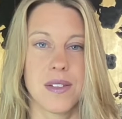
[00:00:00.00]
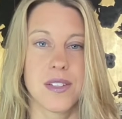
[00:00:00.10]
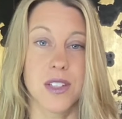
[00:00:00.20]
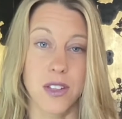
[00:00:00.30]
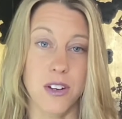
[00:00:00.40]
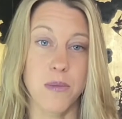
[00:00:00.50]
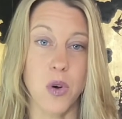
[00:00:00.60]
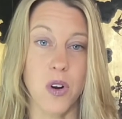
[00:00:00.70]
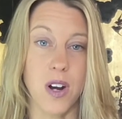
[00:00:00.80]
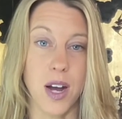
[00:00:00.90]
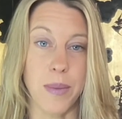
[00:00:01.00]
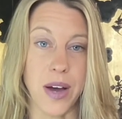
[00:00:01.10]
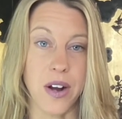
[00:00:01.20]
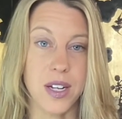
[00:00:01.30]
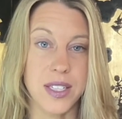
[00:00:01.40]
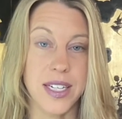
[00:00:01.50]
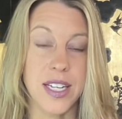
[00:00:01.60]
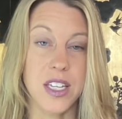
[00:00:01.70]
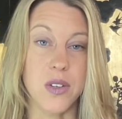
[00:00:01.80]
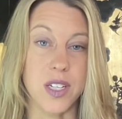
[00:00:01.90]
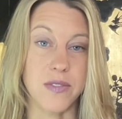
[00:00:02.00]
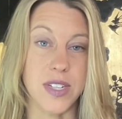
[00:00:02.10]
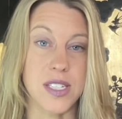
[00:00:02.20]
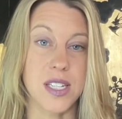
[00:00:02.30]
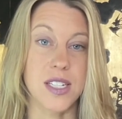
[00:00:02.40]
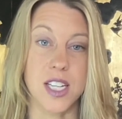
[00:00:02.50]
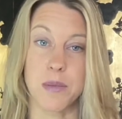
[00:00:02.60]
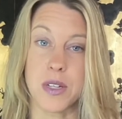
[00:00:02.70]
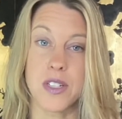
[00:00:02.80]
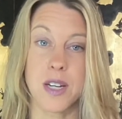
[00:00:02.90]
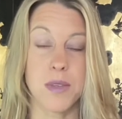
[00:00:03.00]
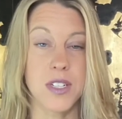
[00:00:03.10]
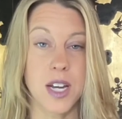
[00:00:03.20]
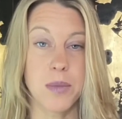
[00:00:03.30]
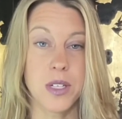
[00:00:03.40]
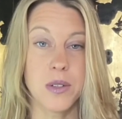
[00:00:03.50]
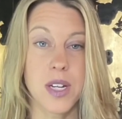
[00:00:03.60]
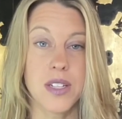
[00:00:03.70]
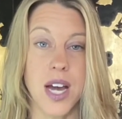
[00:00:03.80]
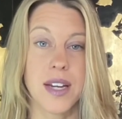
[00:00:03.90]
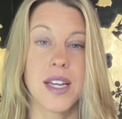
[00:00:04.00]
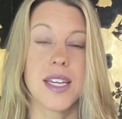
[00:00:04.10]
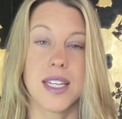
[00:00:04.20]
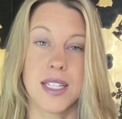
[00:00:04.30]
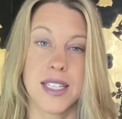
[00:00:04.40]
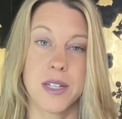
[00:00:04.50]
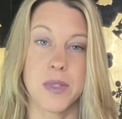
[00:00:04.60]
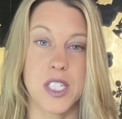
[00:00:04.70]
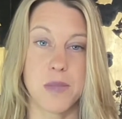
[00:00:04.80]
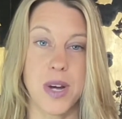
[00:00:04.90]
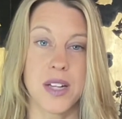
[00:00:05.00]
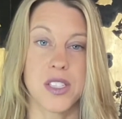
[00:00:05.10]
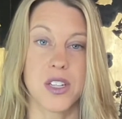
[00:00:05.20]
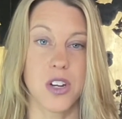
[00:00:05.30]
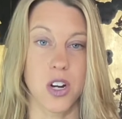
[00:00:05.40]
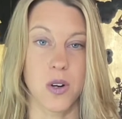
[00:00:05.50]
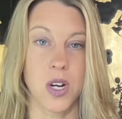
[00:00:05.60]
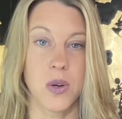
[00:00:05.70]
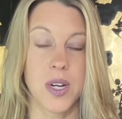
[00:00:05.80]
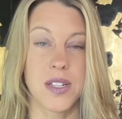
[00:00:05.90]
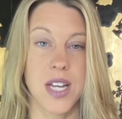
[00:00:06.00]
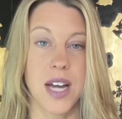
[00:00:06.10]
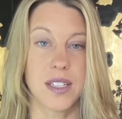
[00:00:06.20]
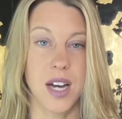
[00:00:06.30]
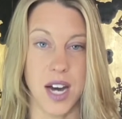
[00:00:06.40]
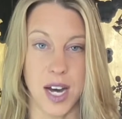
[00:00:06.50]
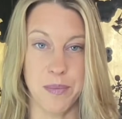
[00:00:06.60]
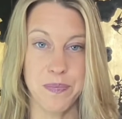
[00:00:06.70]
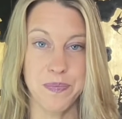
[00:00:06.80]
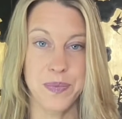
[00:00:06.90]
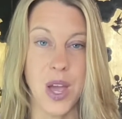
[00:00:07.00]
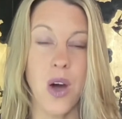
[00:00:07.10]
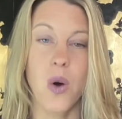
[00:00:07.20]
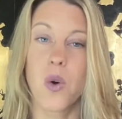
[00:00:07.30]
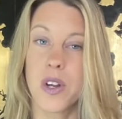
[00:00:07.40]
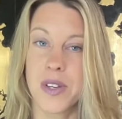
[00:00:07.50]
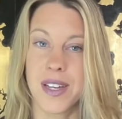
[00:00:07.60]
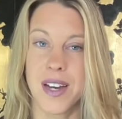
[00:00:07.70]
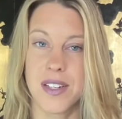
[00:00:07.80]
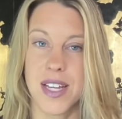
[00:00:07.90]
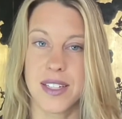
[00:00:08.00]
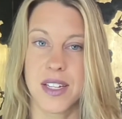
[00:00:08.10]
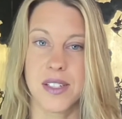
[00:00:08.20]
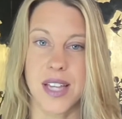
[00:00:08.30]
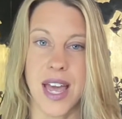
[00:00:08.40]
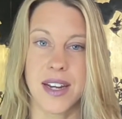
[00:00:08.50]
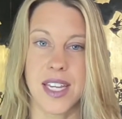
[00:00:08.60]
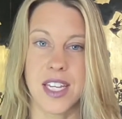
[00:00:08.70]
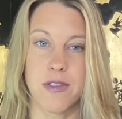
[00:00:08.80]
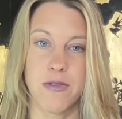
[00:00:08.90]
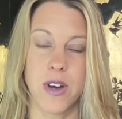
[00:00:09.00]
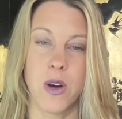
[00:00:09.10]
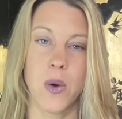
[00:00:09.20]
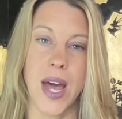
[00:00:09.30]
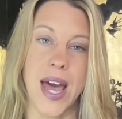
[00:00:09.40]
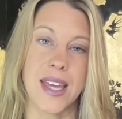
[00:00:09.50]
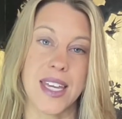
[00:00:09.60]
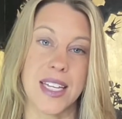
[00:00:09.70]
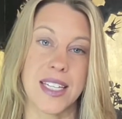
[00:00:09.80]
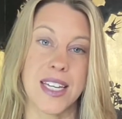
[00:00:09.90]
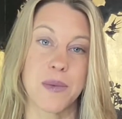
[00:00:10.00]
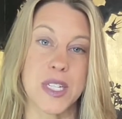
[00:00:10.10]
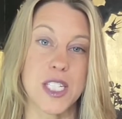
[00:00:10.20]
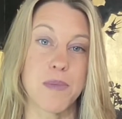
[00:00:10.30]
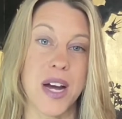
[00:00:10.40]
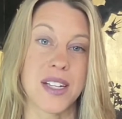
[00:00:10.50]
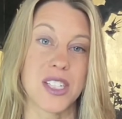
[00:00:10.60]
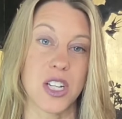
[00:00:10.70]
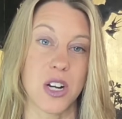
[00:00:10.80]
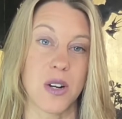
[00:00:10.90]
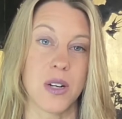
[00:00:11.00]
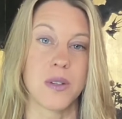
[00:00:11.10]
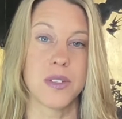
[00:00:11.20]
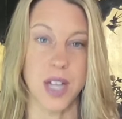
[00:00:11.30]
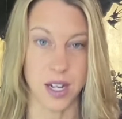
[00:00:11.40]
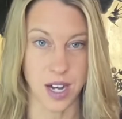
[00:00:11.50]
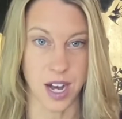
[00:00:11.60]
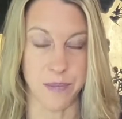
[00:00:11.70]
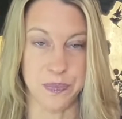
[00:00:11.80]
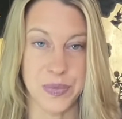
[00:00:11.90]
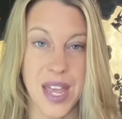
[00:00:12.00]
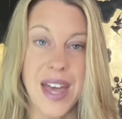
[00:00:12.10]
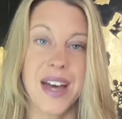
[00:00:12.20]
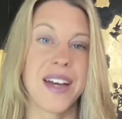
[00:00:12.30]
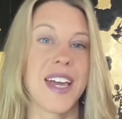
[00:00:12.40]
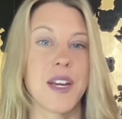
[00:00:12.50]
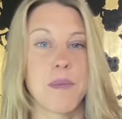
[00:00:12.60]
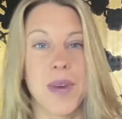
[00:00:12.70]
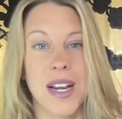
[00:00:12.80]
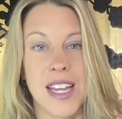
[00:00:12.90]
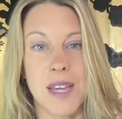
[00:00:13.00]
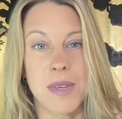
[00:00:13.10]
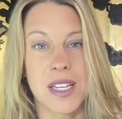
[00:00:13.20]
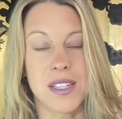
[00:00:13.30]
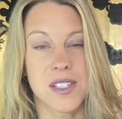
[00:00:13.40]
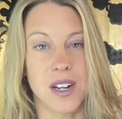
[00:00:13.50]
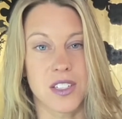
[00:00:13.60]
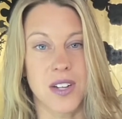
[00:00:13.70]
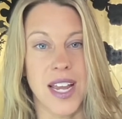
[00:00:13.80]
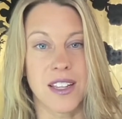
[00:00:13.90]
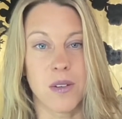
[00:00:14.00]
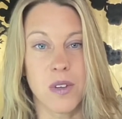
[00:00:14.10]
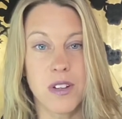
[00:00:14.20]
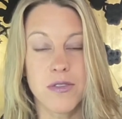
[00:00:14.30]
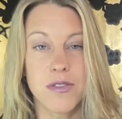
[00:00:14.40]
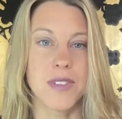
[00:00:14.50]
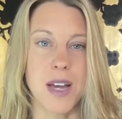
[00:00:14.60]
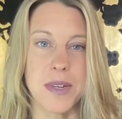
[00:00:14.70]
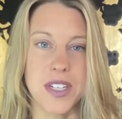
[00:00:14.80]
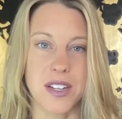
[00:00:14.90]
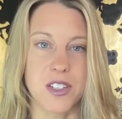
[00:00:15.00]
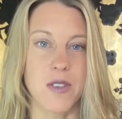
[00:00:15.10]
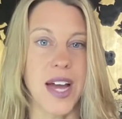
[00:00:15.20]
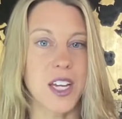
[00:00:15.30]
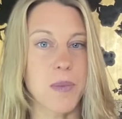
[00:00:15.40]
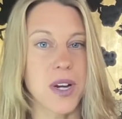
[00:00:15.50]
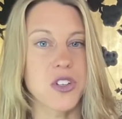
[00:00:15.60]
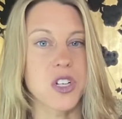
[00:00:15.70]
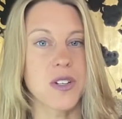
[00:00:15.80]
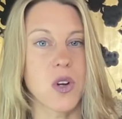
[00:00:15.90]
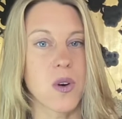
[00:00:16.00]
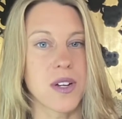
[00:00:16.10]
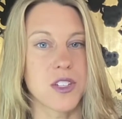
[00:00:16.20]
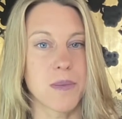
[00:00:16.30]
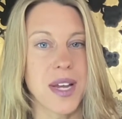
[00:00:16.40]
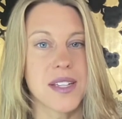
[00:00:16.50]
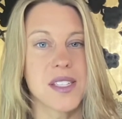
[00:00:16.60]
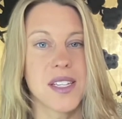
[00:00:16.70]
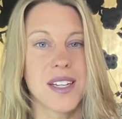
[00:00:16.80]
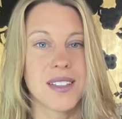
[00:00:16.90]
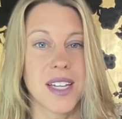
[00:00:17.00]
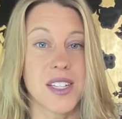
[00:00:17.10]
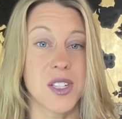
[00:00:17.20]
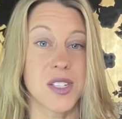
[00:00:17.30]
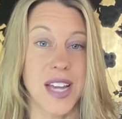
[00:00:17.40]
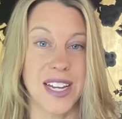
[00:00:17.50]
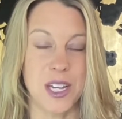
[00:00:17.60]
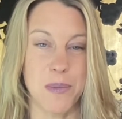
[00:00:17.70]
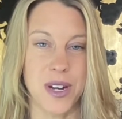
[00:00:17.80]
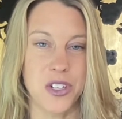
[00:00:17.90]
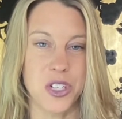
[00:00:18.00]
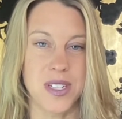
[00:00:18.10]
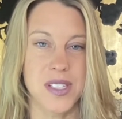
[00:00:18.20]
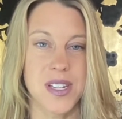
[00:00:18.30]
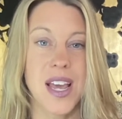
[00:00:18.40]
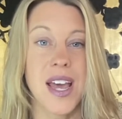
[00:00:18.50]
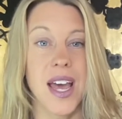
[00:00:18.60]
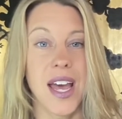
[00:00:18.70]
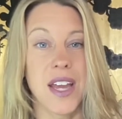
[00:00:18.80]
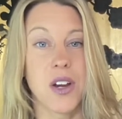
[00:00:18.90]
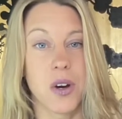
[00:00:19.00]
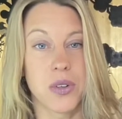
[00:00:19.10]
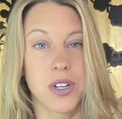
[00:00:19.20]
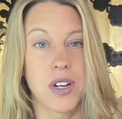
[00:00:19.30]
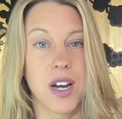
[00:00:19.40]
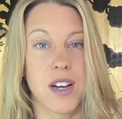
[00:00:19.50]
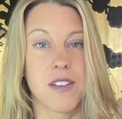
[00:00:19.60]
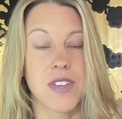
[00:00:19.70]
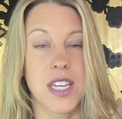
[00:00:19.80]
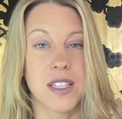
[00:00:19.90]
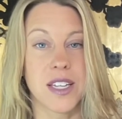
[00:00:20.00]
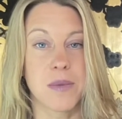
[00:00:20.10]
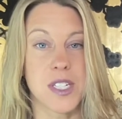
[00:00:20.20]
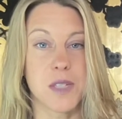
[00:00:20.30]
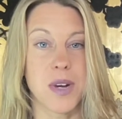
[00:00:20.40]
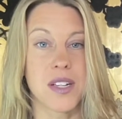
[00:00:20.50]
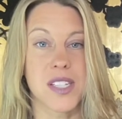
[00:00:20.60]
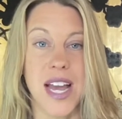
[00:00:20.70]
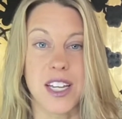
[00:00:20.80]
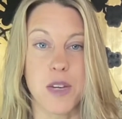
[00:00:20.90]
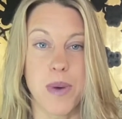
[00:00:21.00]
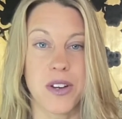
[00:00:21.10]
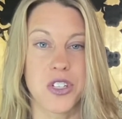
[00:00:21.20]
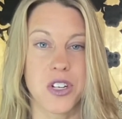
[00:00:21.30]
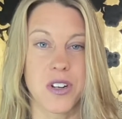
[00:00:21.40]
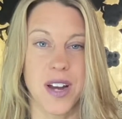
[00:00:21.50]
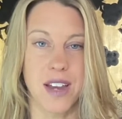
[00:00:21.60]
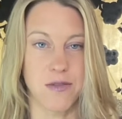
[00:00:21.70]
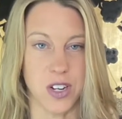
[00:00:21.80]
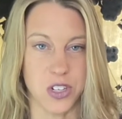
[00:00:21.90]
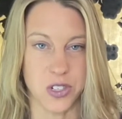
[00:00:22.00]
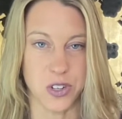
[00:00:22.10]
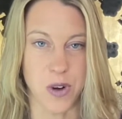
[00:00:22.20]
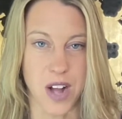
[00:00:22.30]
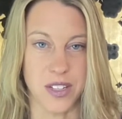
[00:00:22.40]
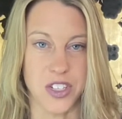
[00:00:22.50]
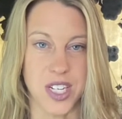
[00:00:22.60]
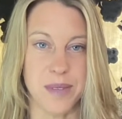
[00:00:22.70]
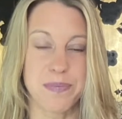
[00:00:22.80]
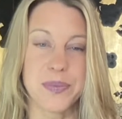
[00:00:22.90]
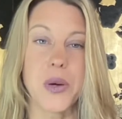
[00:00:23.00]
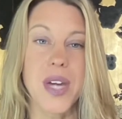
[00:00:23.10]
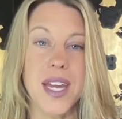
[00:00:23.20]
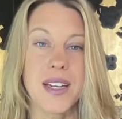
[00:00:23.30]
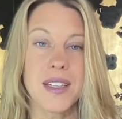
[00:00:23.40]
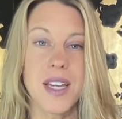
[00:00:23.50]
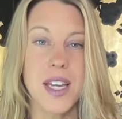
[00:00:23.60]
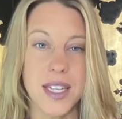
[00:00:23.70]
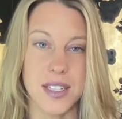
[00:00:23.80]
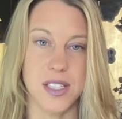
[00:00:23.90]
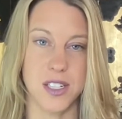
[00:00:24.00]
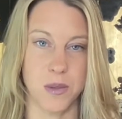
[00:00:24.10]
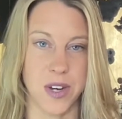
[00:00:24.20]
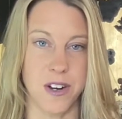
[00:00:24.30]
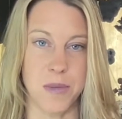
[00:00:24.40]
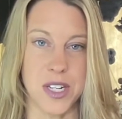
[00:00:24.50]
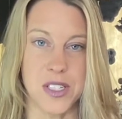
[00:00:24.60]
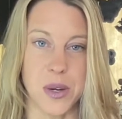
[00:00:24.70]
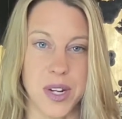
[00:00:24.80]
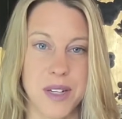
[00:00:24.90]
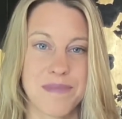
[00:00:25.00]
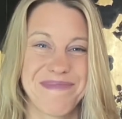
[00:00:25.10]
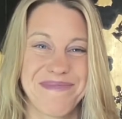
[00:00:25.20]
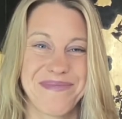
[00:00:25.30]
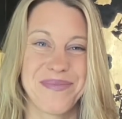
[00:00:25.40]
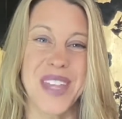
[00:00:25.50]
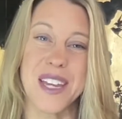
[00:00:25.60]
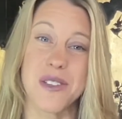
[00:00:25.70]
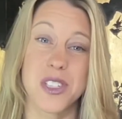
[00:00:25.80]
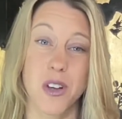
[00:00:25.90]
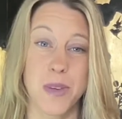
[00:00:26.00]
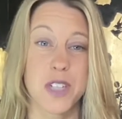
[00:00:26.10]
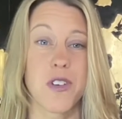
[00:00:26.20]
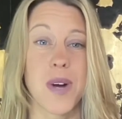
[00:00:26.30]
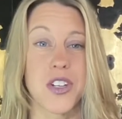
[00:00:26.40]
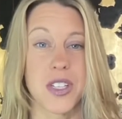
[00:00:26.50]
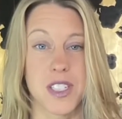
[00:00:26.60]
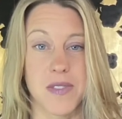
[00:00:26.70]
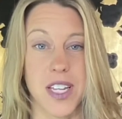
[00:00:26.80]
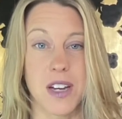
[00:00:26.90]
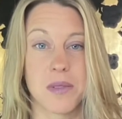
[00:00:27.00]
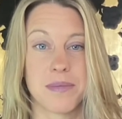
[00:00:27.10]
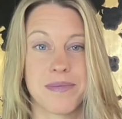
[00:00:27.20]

To learn more about our clinic, you can visit www.healingresponseneuro.com, or you can contact us at info@healingresponseneuro.com. Again, my name is Dr. Ayla Wolf. I'm a doctor of acupuncture and oriental medicine and licensed acupuncturist and owner of Healing Response Acupuncture and Functional Neurology, located in Stillwater, Minnesota. Thank you so much for watching this video.